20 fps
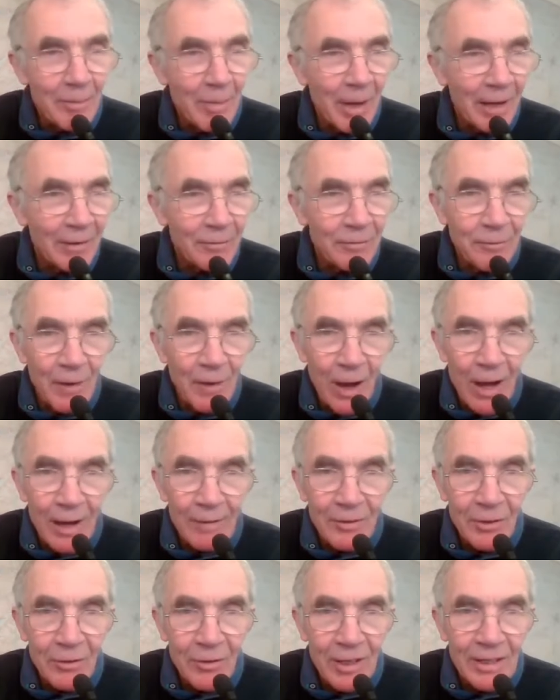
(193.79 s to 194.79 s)
about
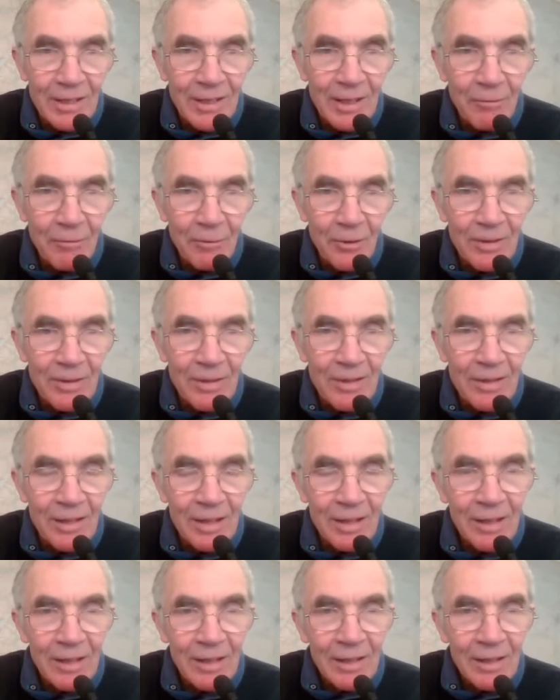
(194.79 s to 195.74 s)
five degrees difference,